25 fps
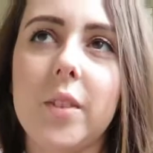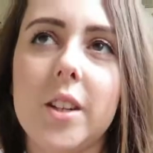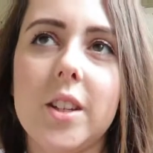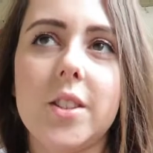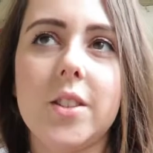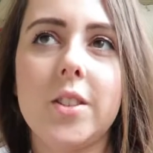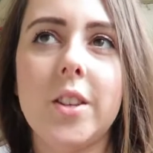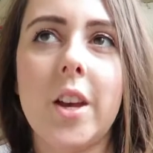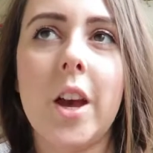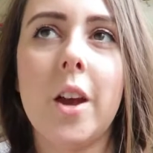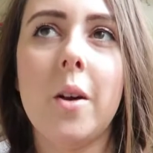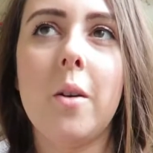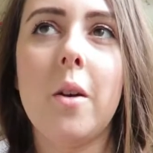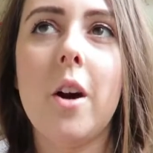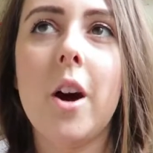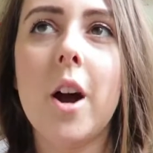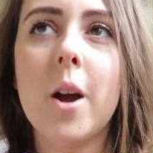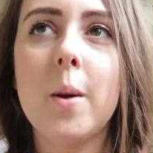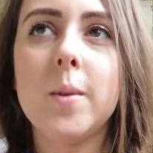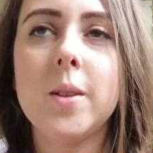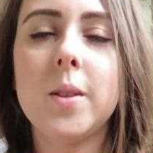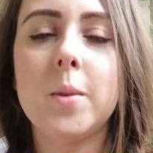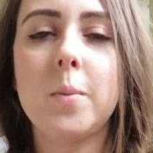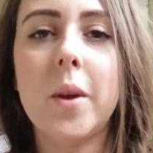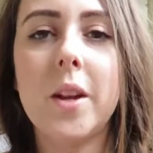So
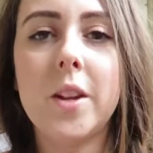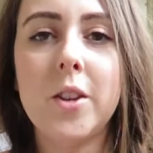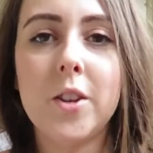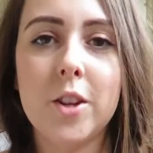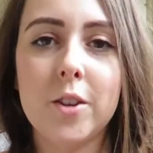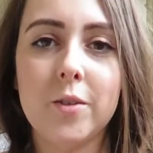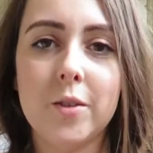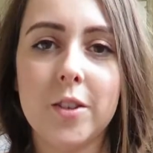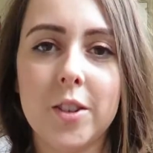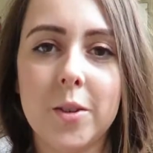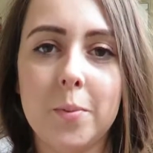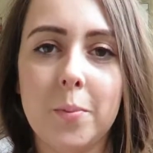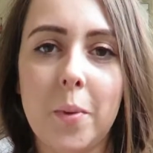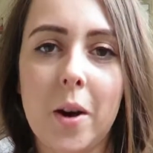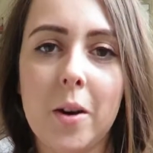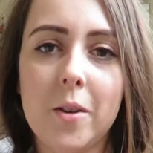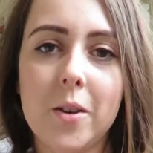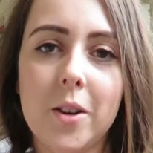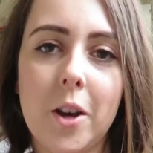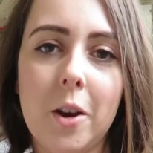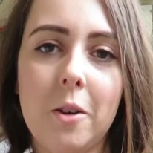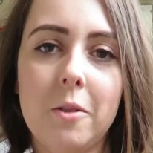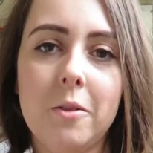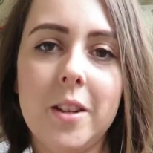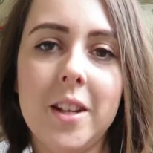I was a bit nervous
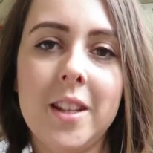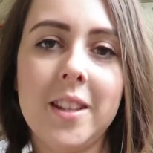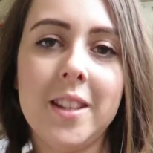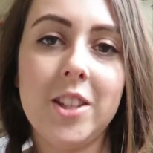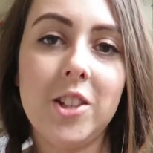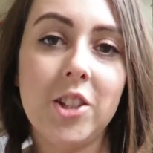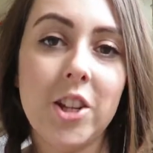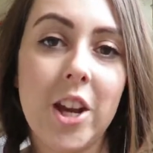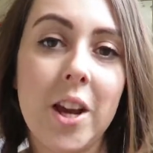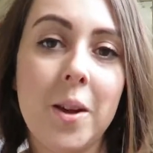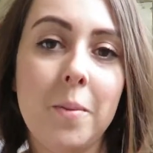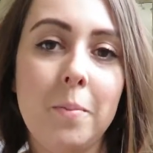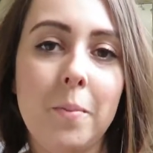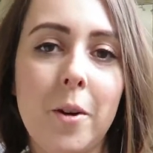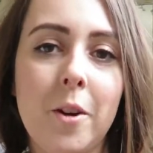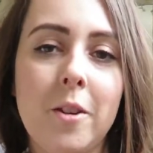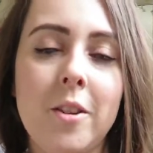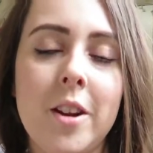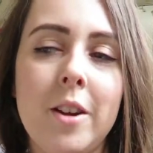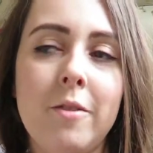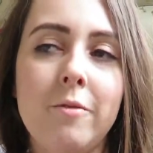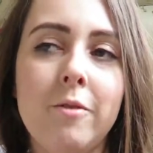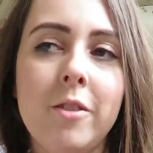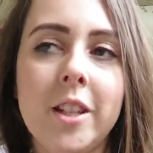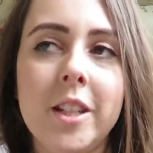about going in the chamber,
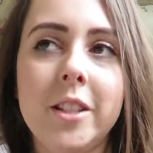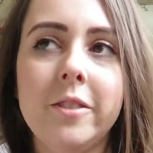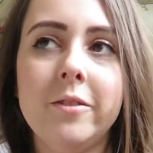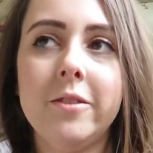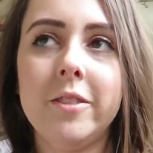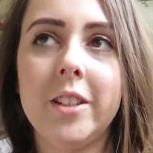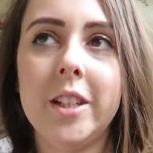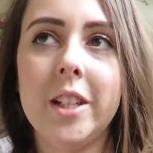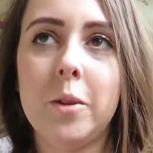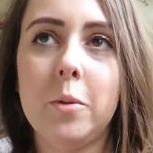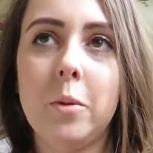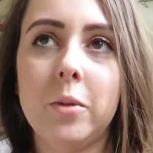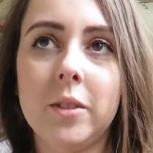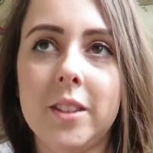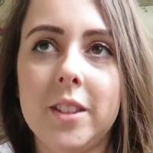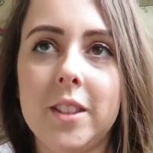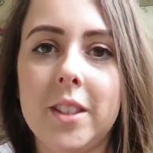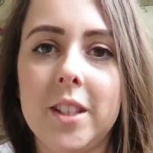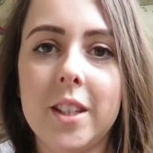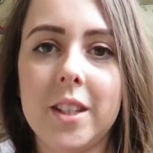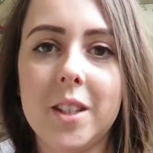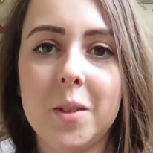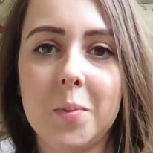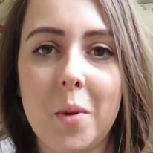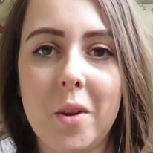and I really wanted
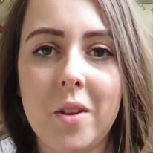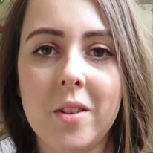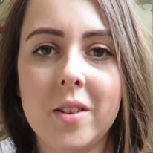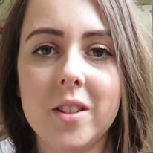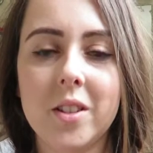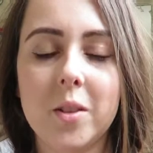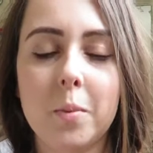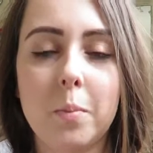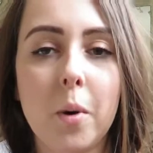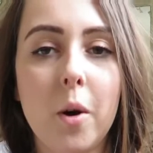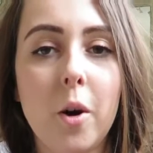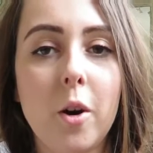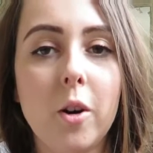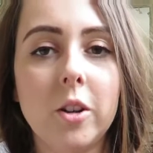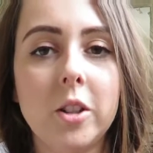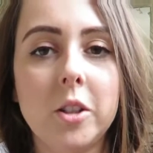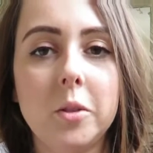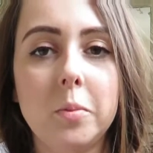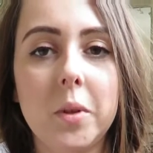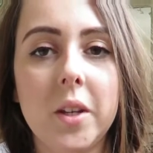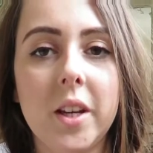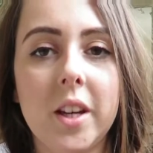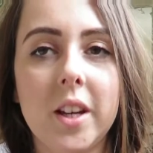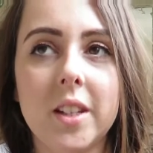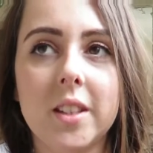to experience the
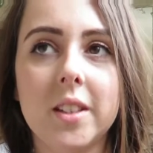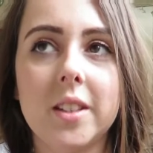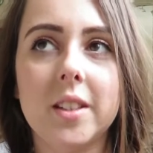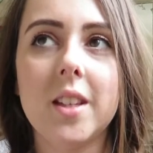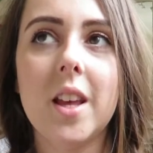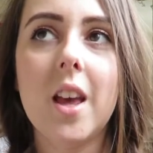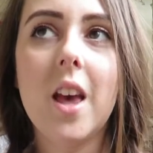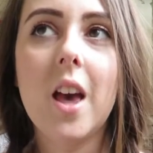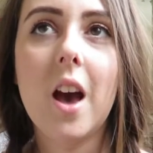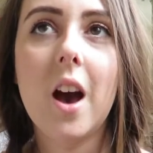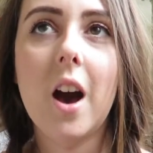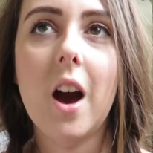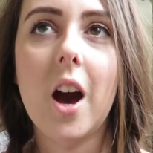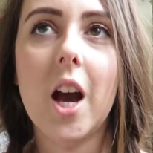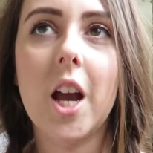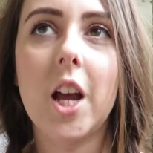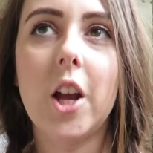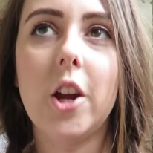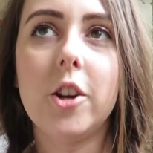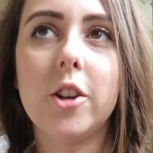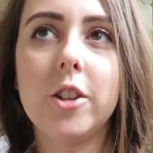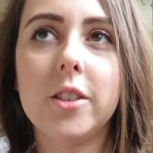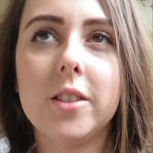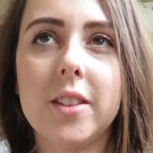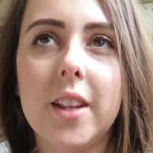Pod because I
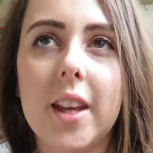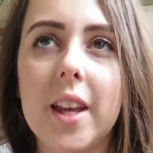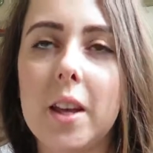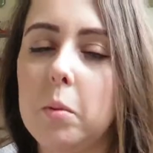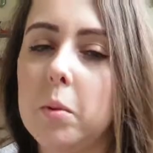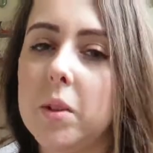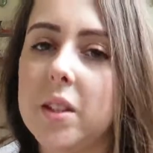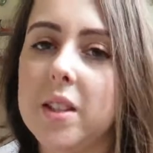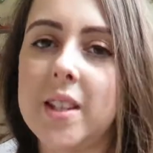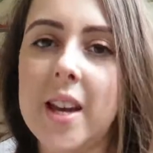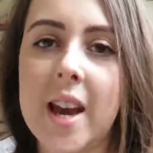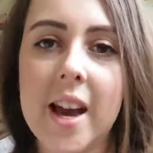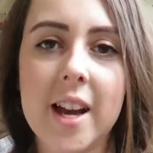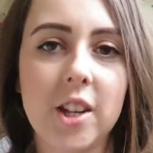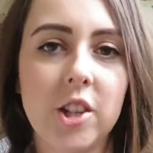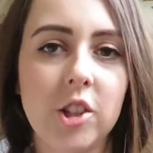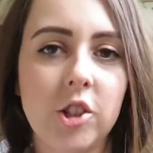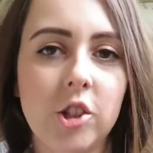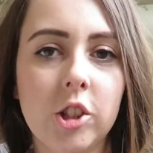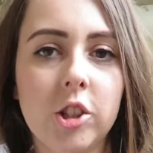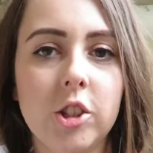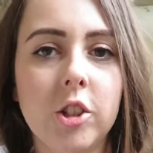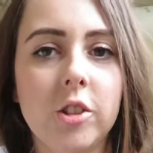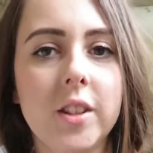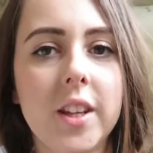heard that it was
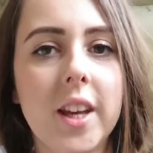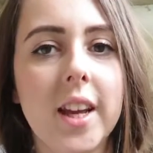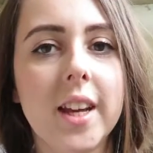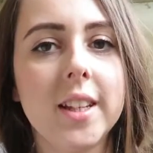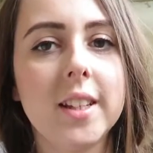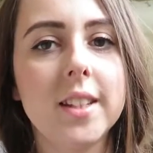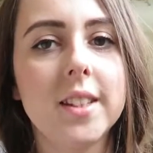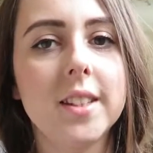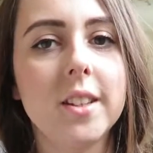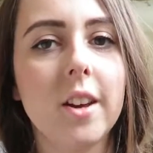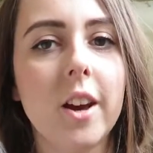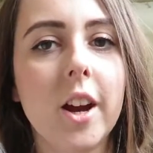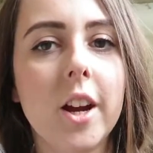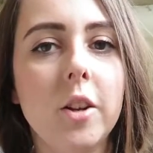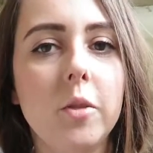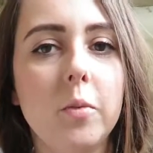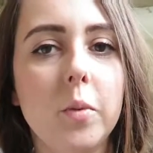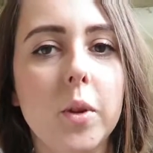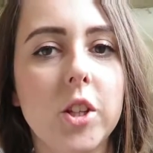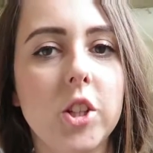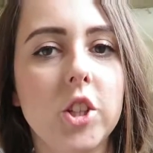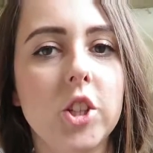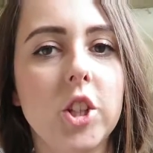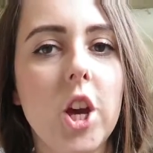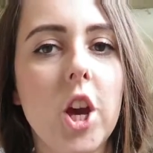textured on the inside,
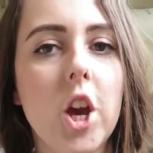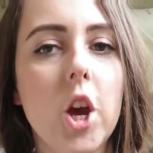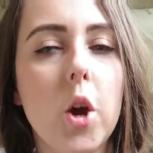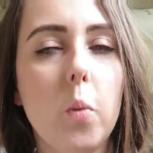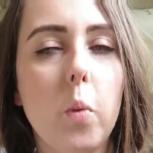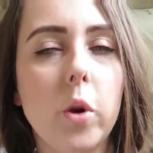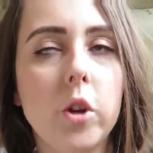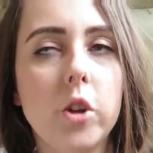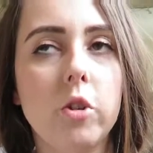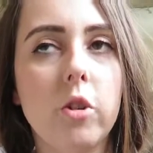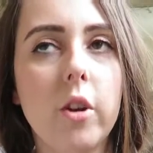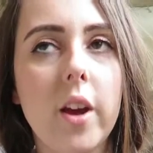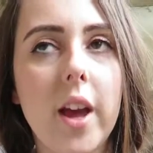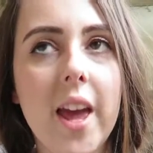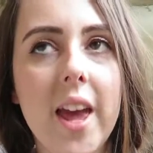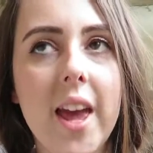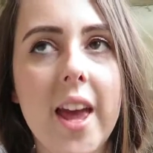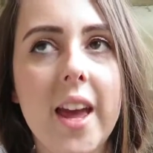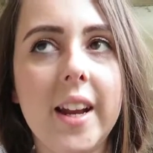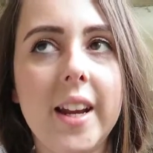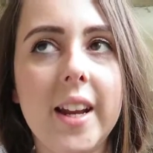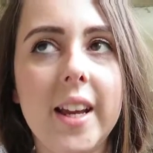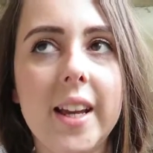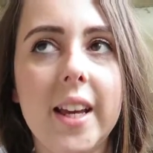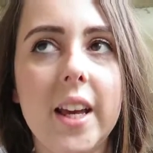which when you're
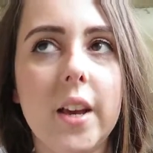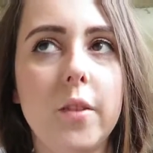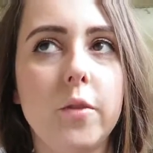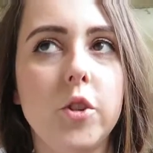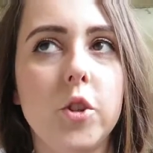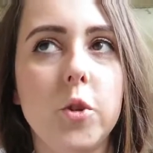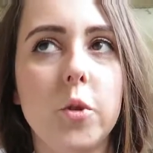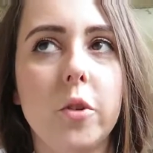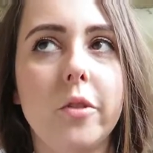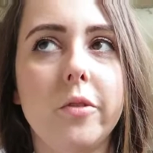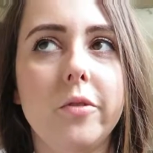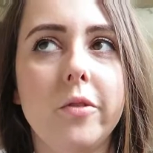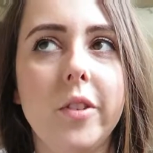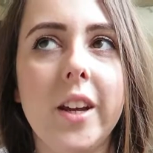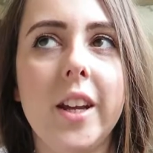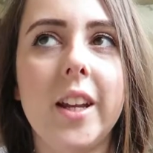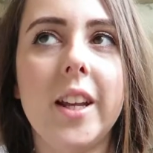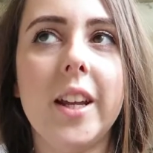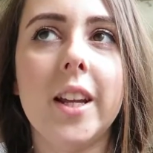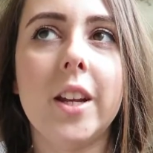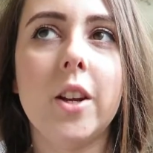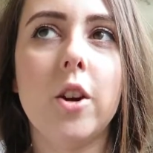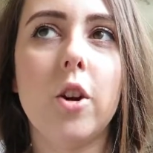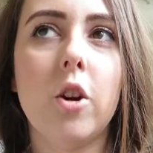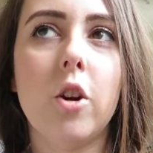in it gives you a
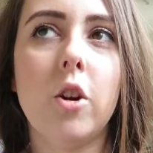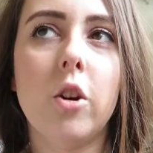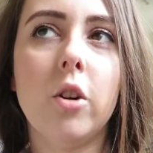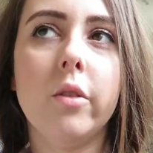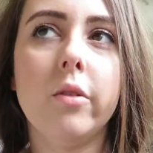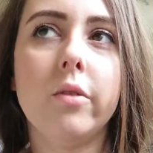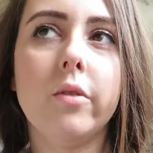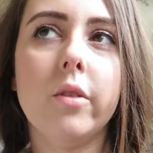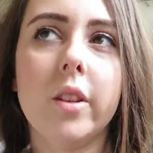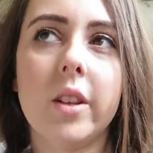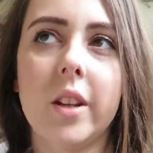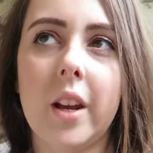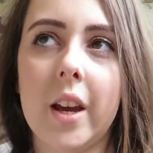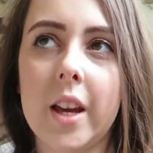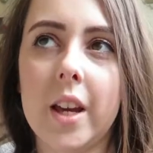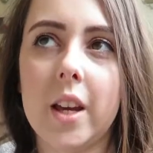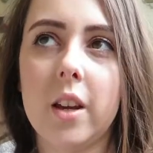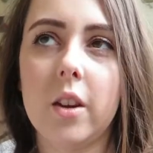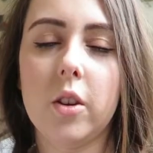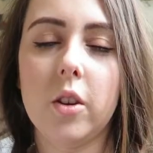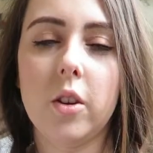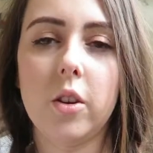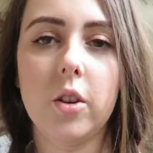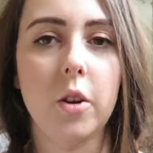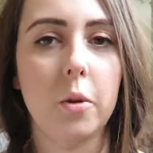feeling of
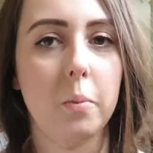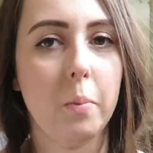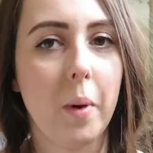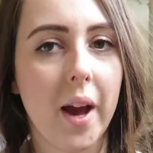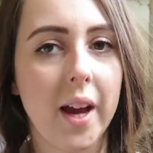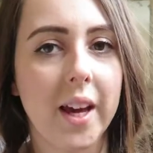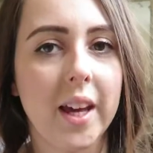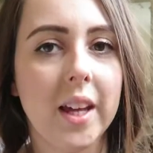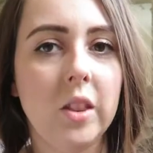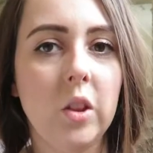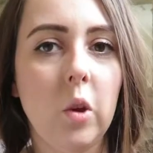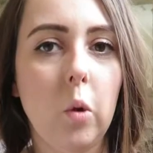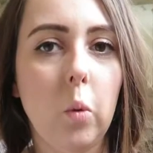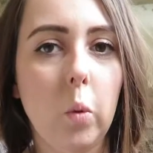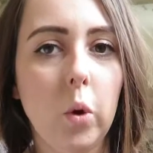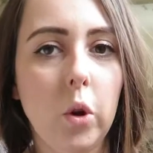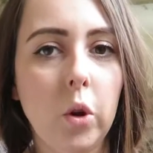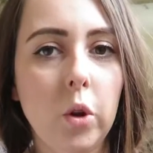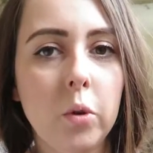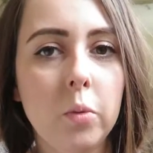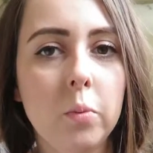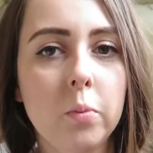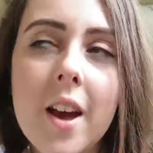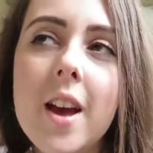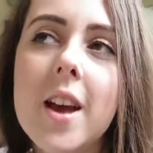like you're back in the
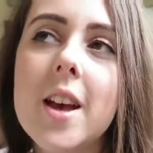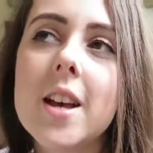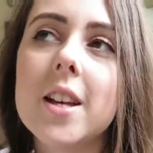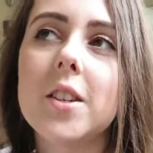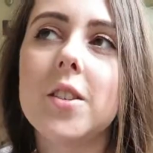womb.